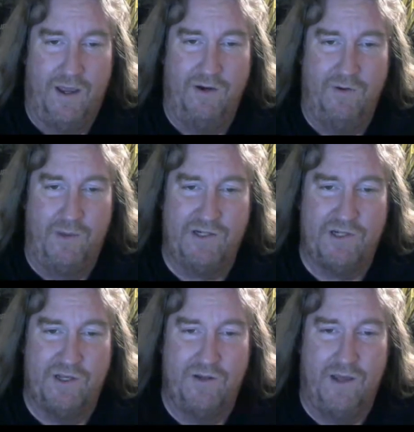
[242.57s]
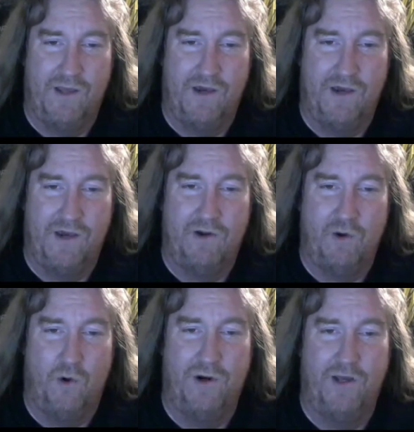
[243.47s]
heading to
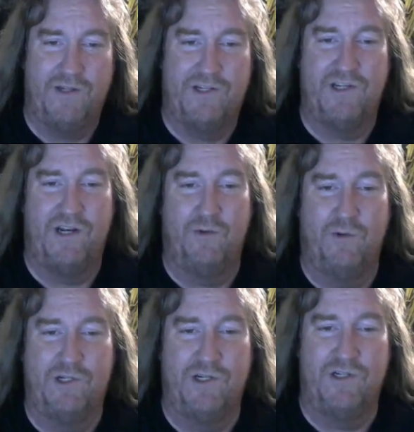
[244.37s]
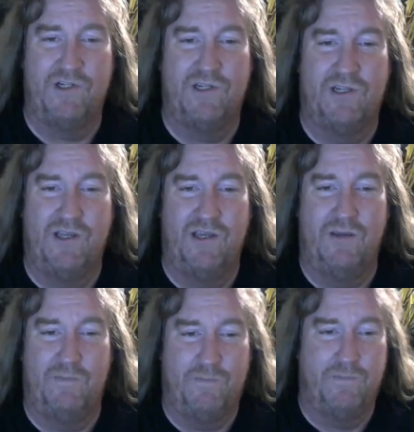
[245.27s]
Coronet City, which is the
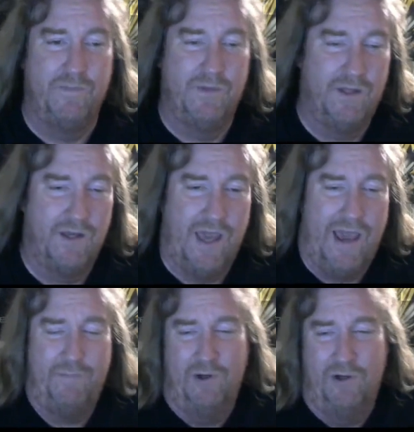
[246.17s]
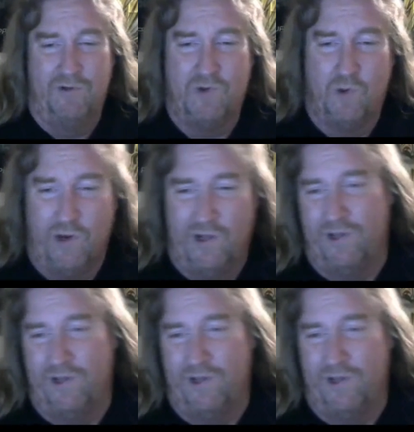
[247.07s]
capital of Corellia.